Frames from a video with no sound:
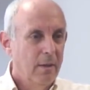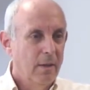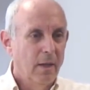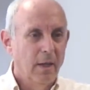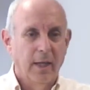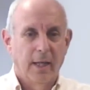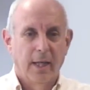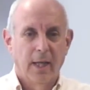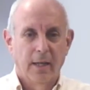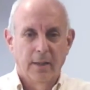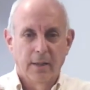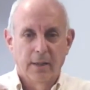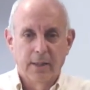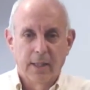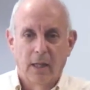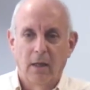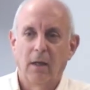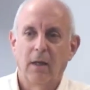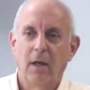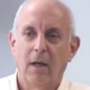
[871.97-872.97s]
And again, in the
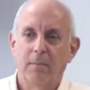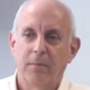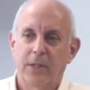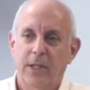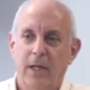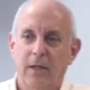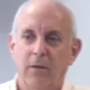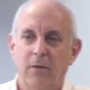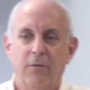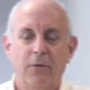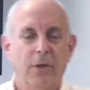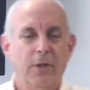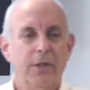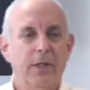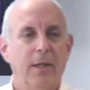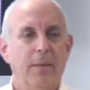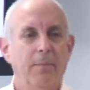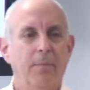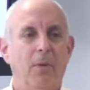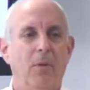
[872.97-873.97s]
telecom sector, for
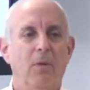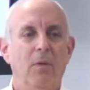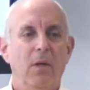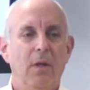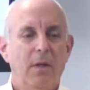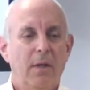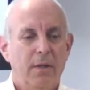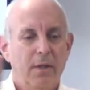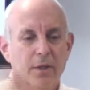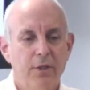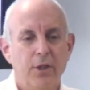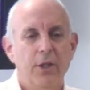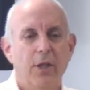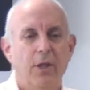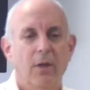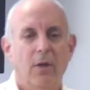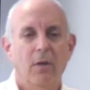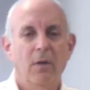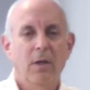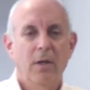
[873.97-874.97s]
example, this
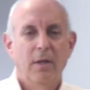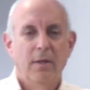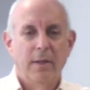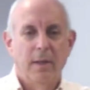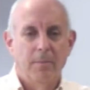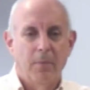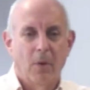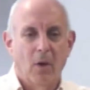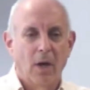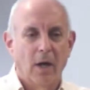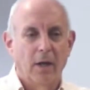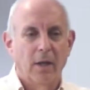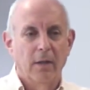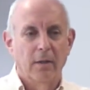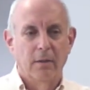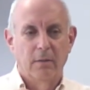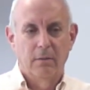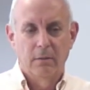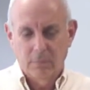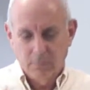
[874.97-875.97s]
year they
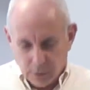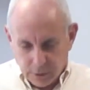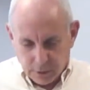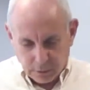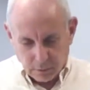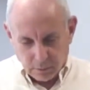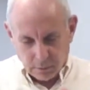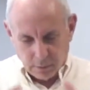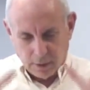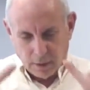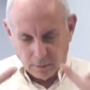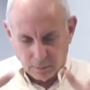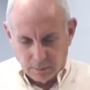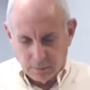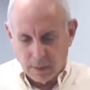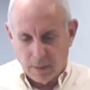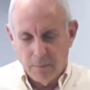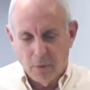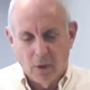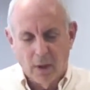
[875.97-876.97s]
bargained
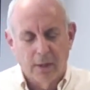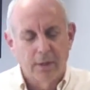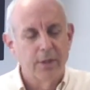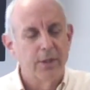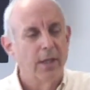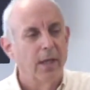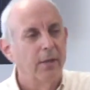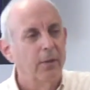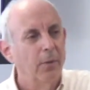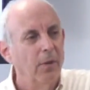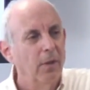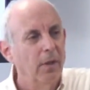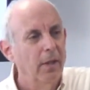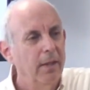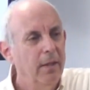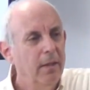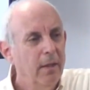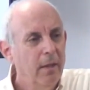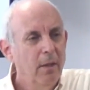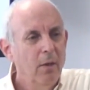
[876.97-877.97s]

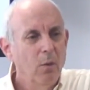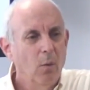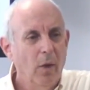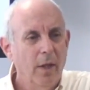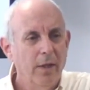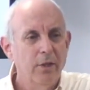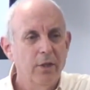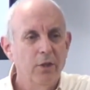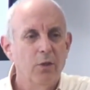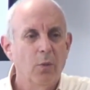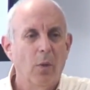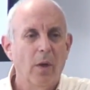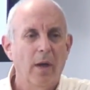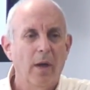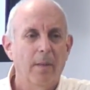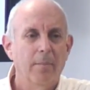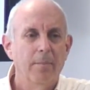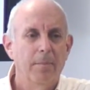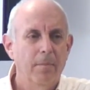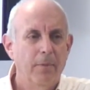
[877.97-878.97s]
sectorally. Wages went
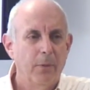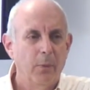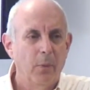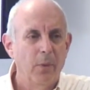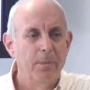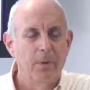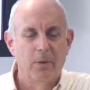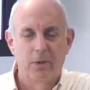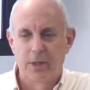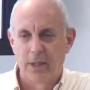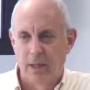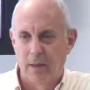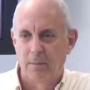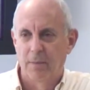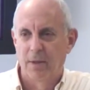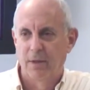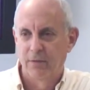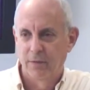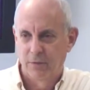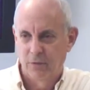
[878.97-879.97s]
up 3%
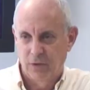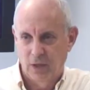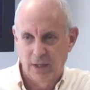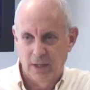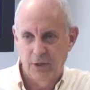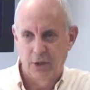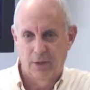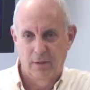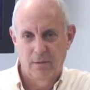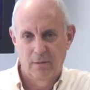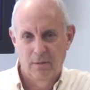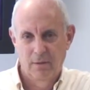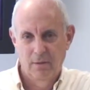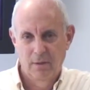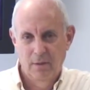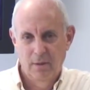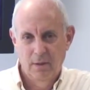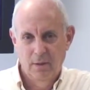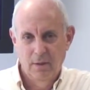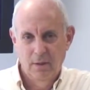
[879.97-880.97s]
above inflation.
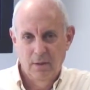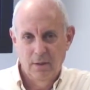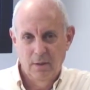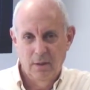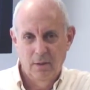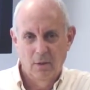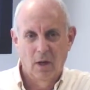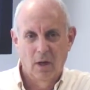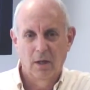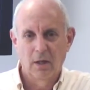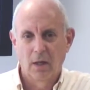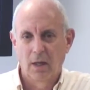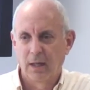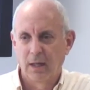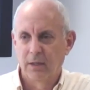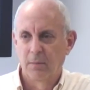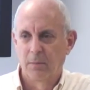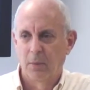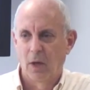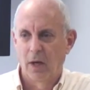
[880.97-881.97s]
In our
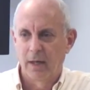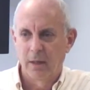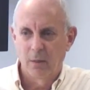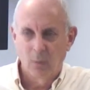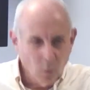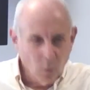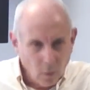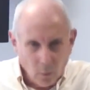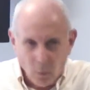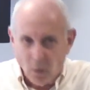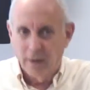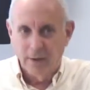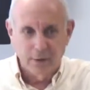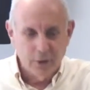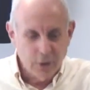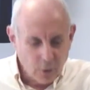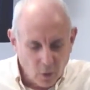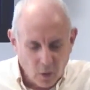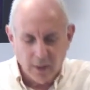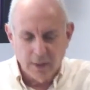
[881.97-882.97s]
collective bargaining, we're one of the
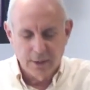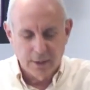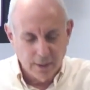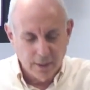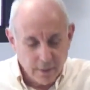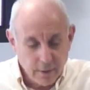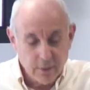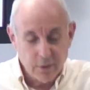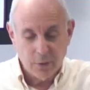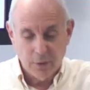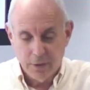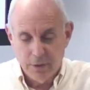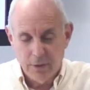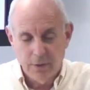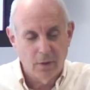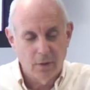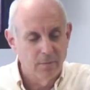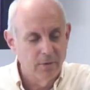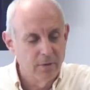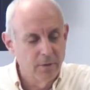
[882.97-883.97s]
strongest industries in
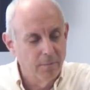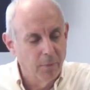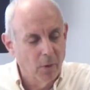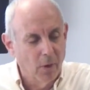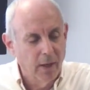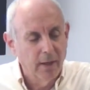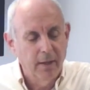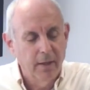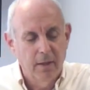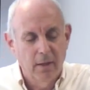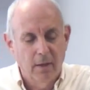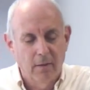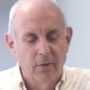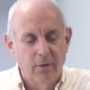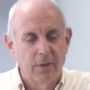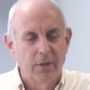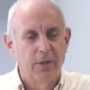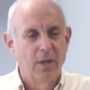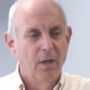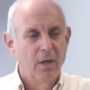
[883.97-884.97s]
terms of bargaining
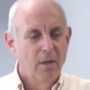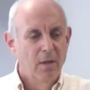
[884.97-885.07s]
coverage.